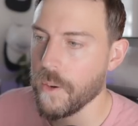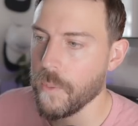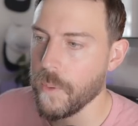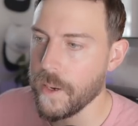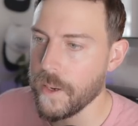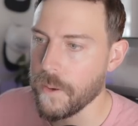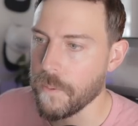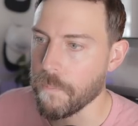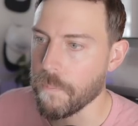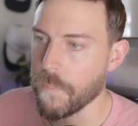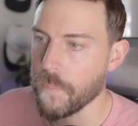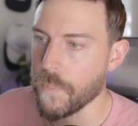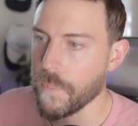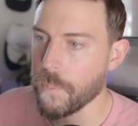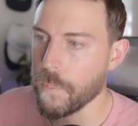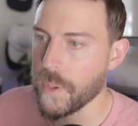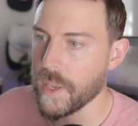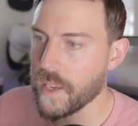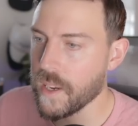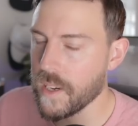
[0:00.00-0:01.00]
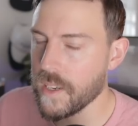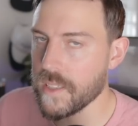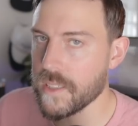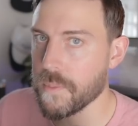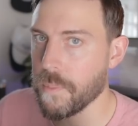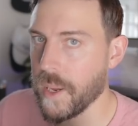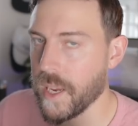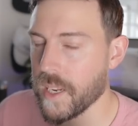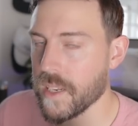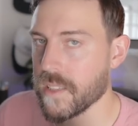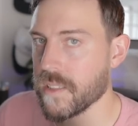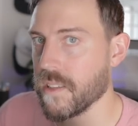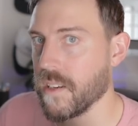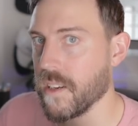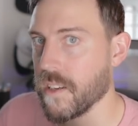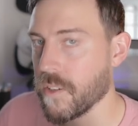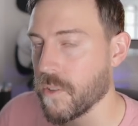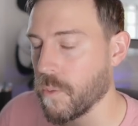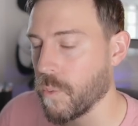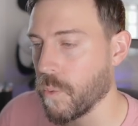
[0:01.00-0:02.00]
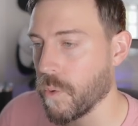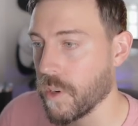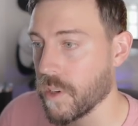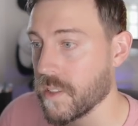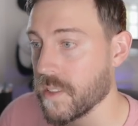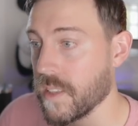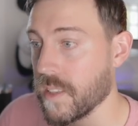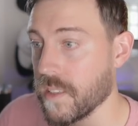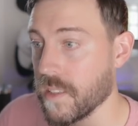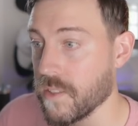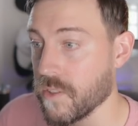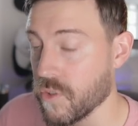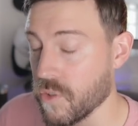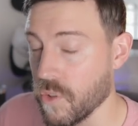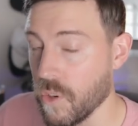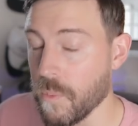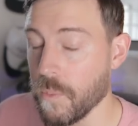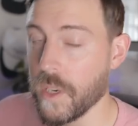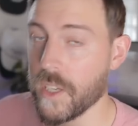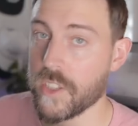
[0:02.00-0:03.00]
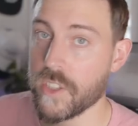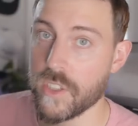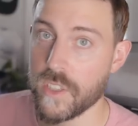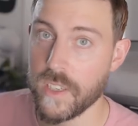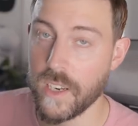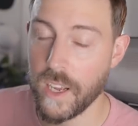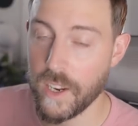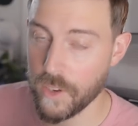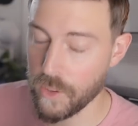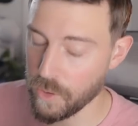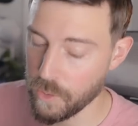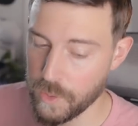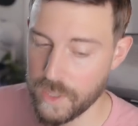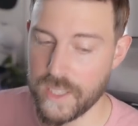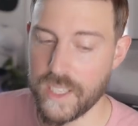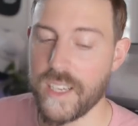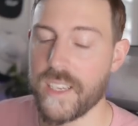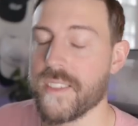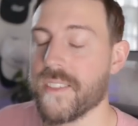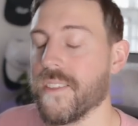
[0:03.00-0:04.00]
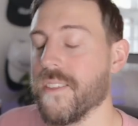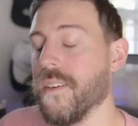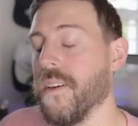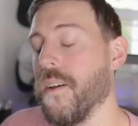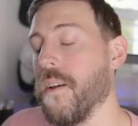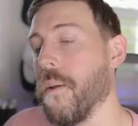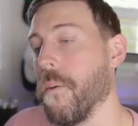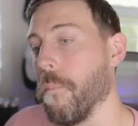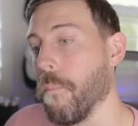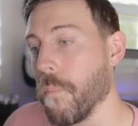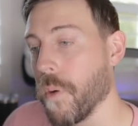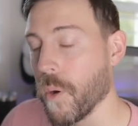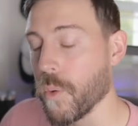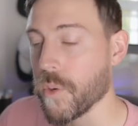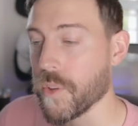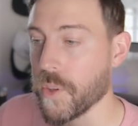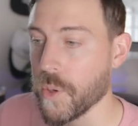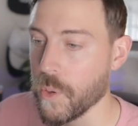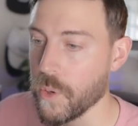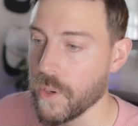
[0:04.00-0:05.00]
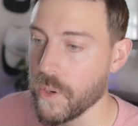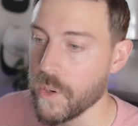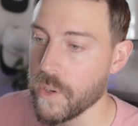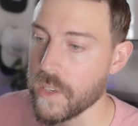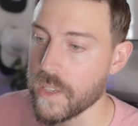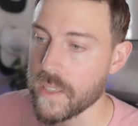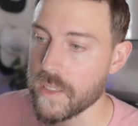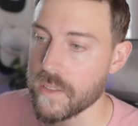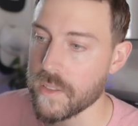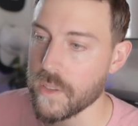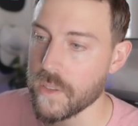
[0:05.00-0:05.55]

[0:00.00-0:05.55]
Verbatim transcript: Well, because Panasonic works so much, not only with Tesla, but with Toyota.